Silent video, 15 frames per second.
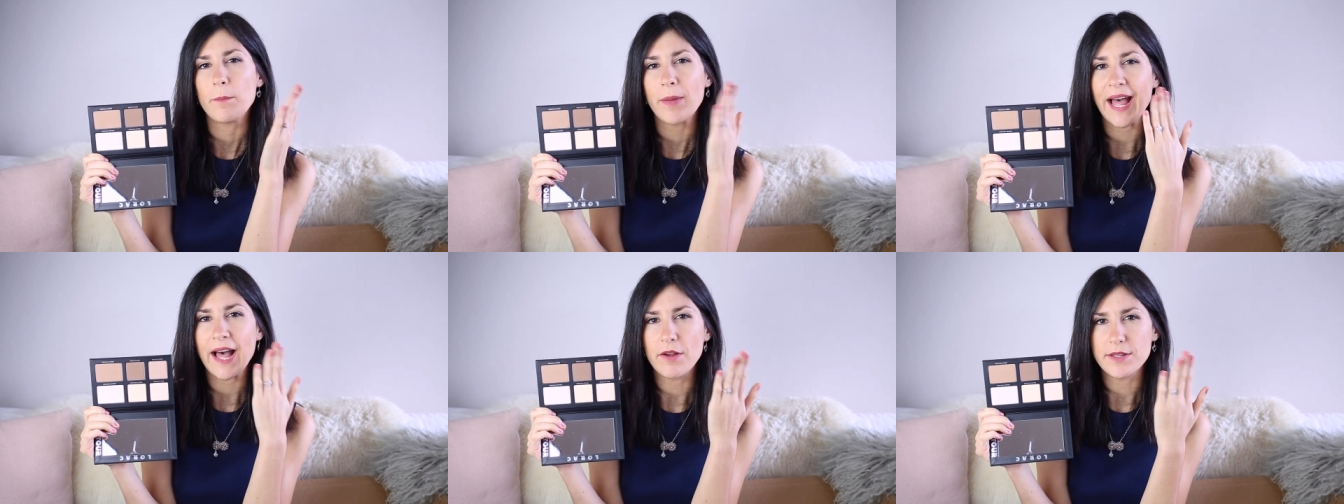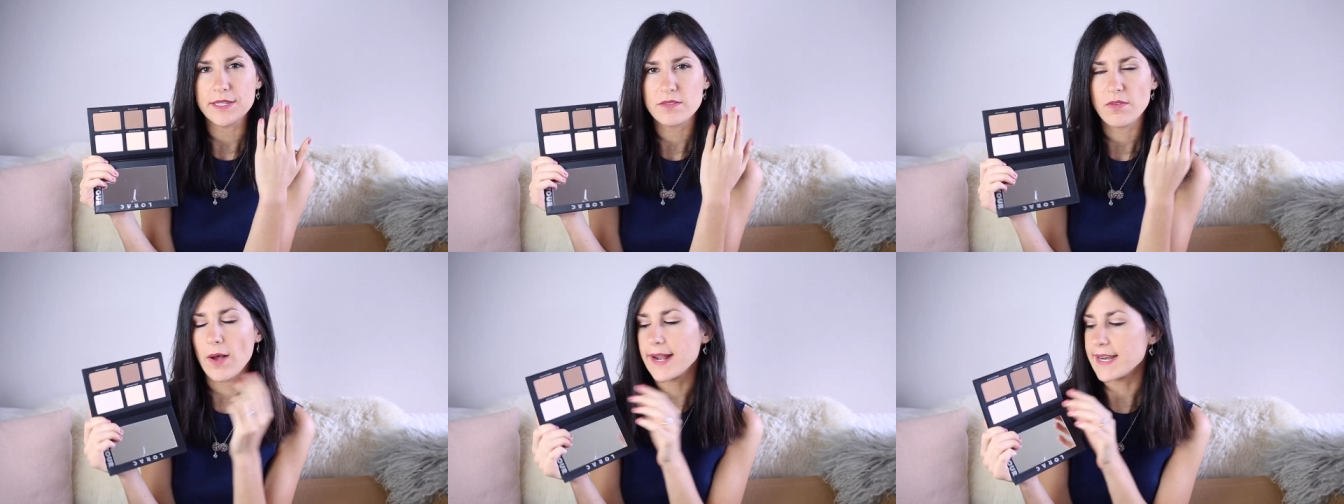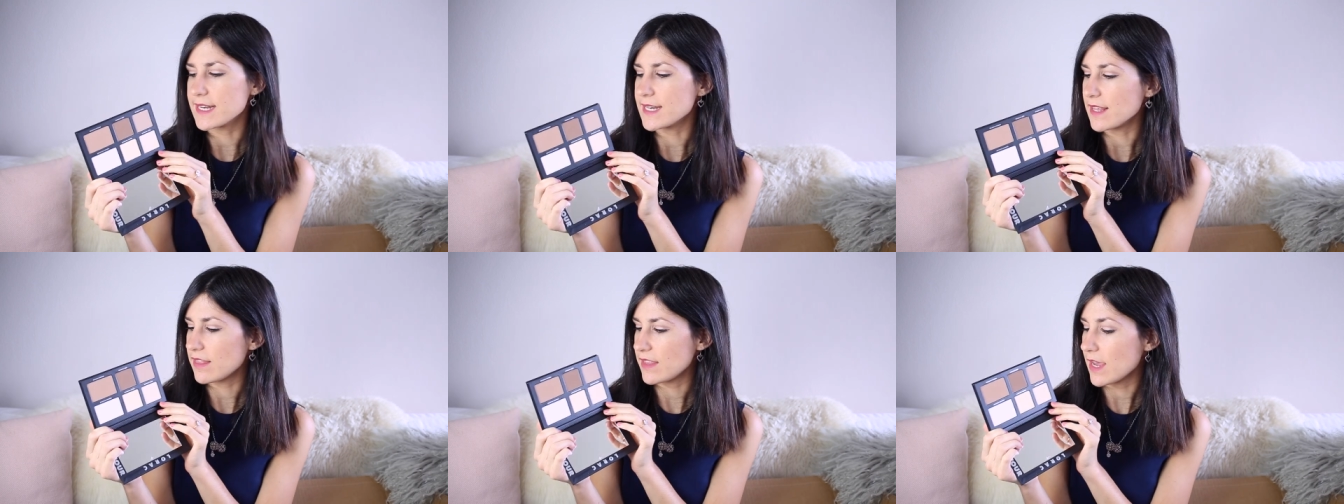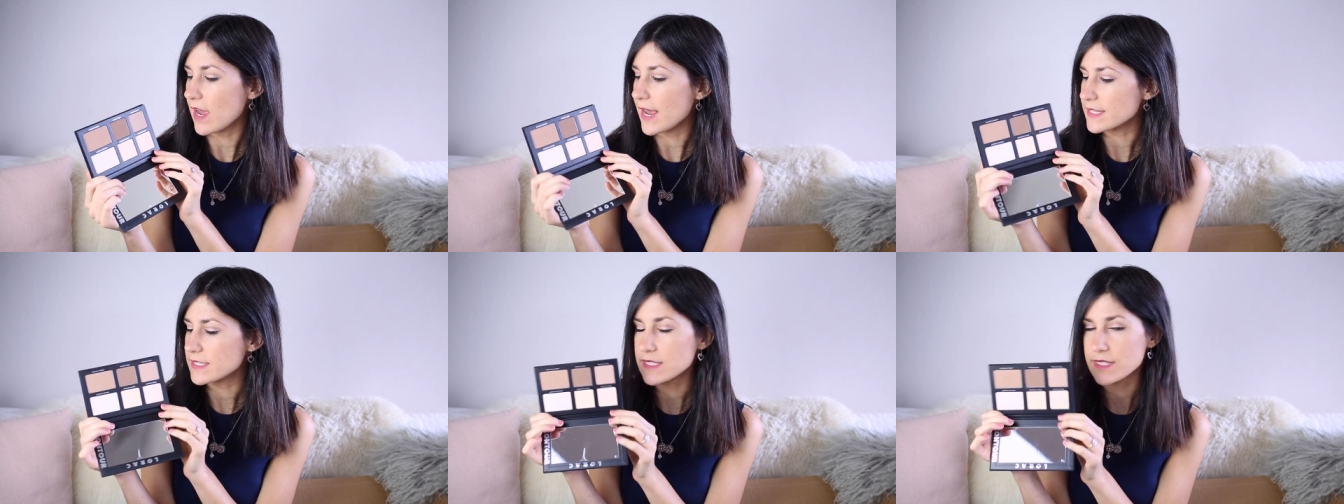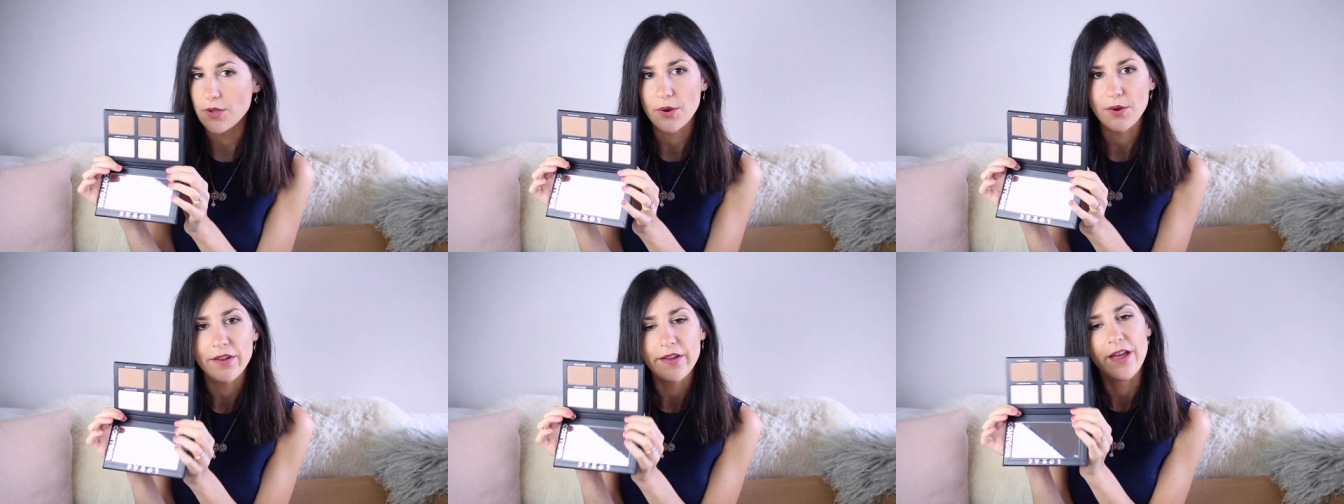powders for underneath the eyes.
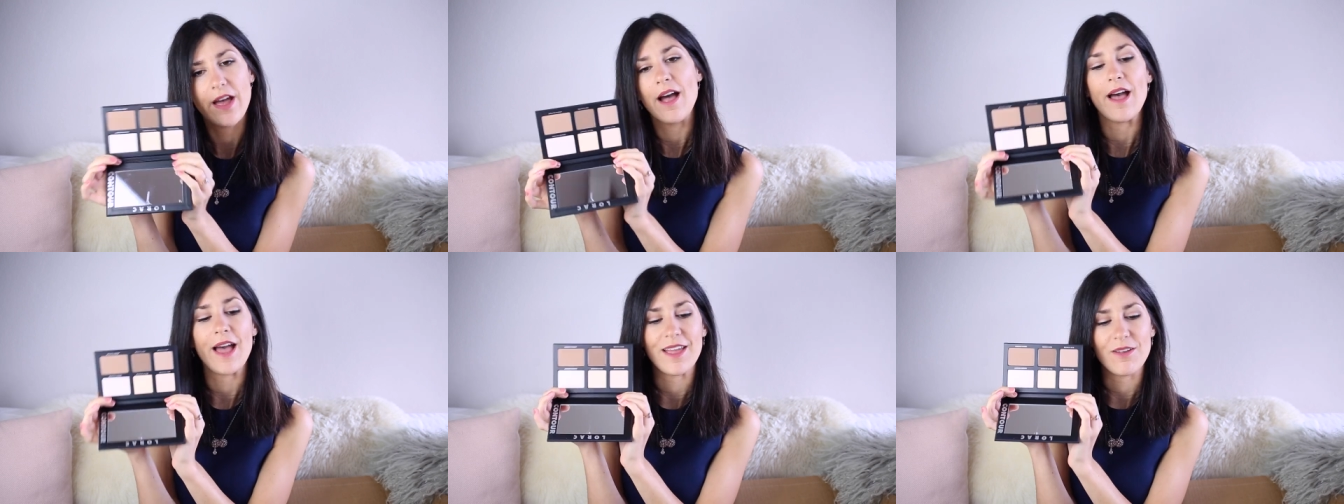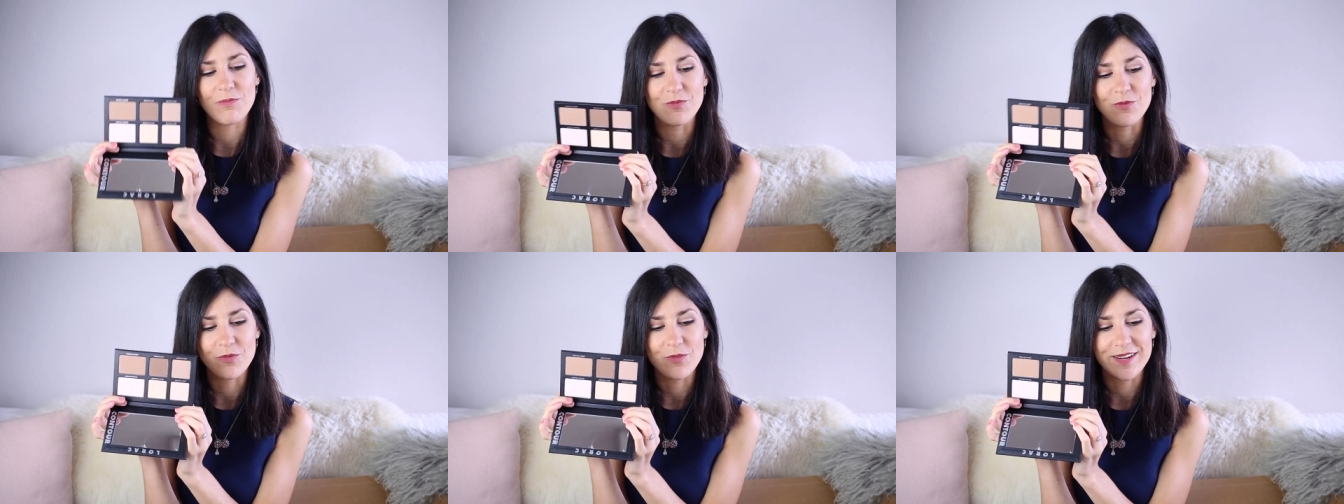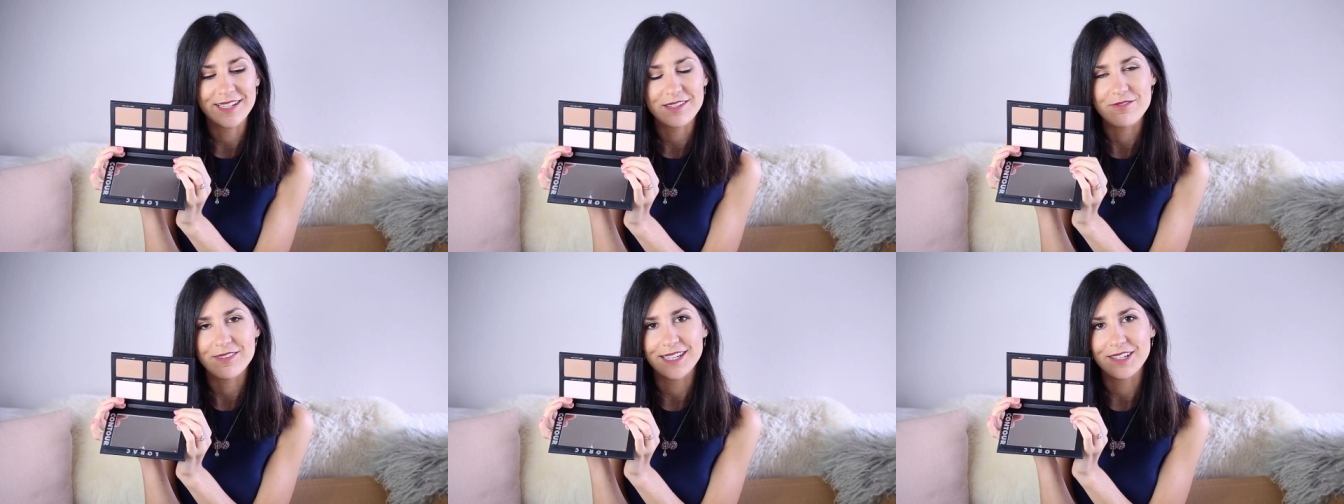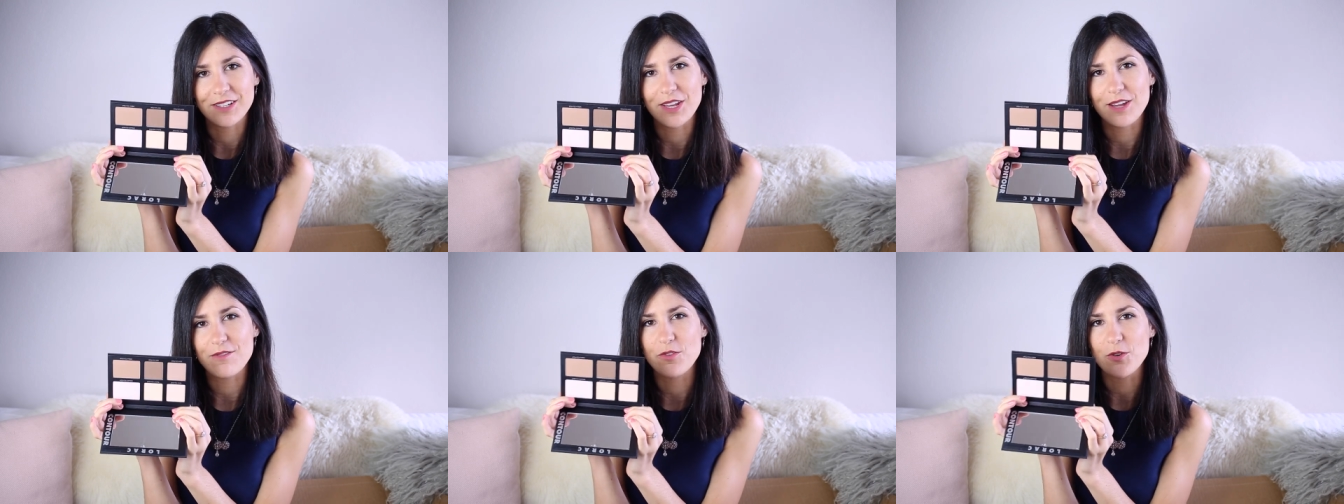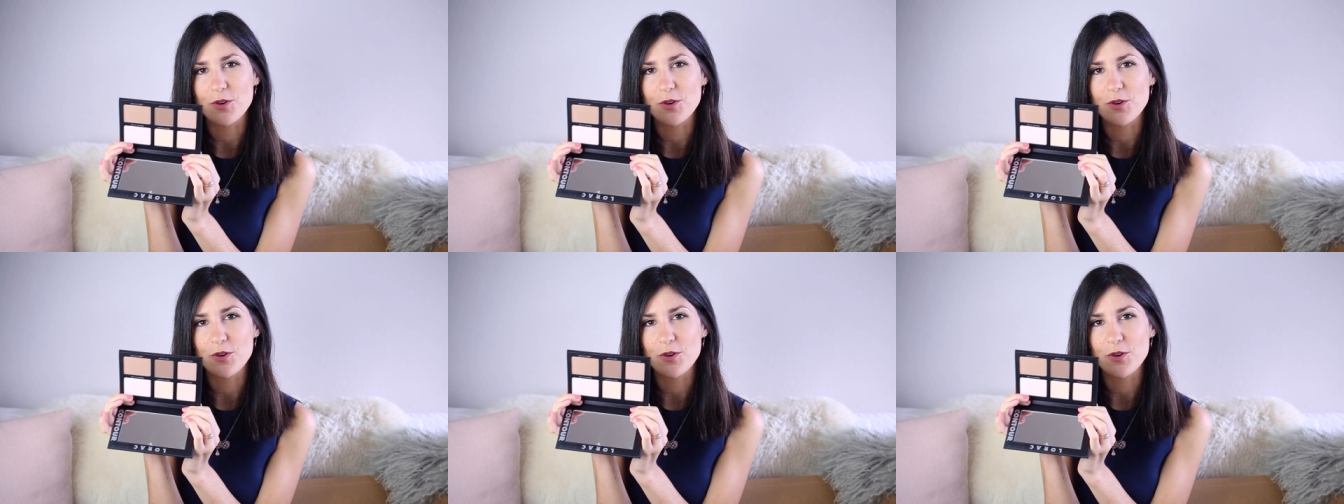So I'm really, really looking